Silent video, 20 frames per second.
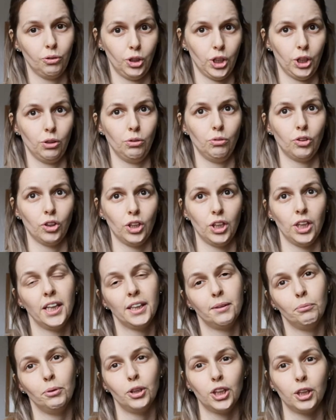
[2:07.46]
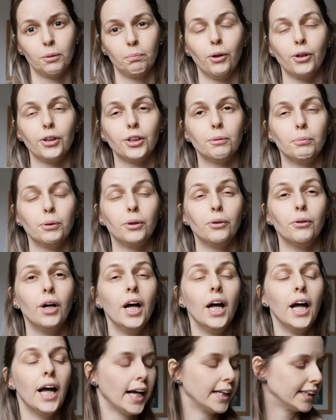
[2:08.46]
children as much as possible.
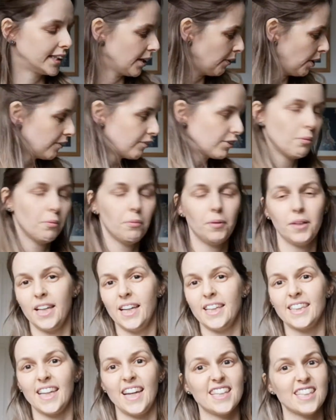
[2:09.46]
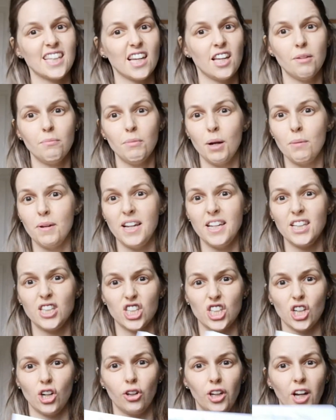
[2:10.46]
And so I've come up with this. At the moment it's
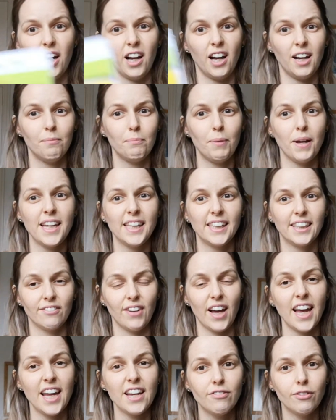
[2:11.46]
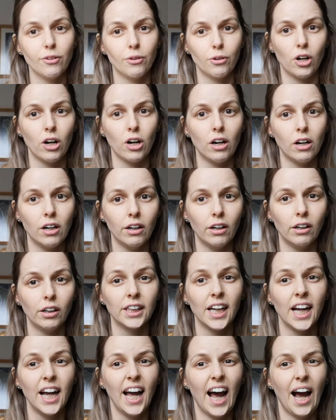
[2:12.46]
just on a piece of A4 card
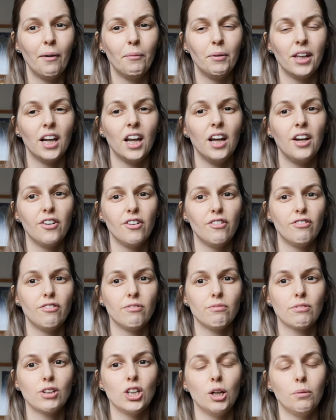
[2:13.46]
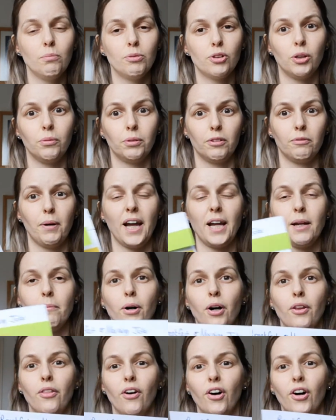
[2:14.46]
and with a load of cut up strips of
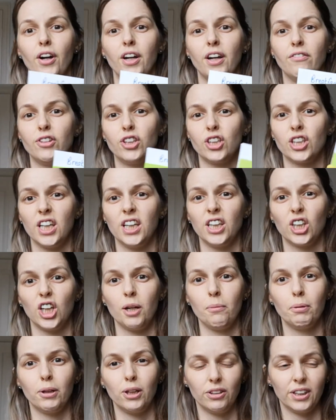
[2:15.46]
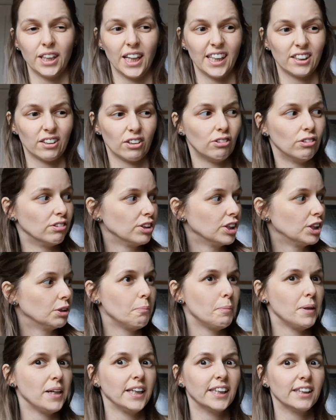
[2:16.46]
paper that I have just literally blue tacked onto a
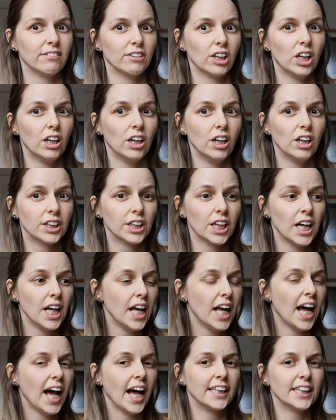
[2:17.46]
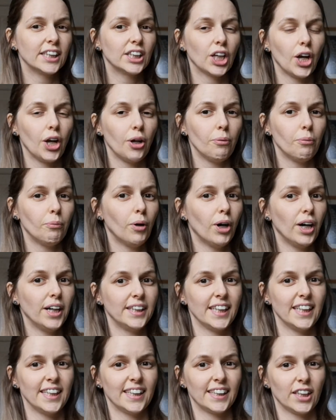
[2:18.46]
piece of card. And so what I
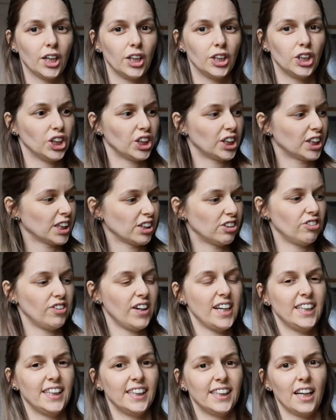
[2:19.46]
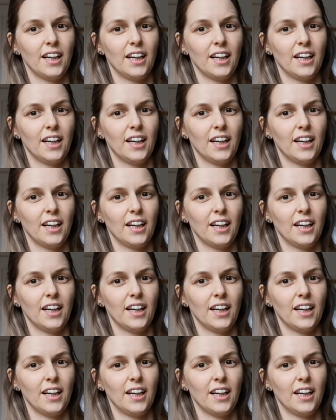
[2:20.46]
did is I just created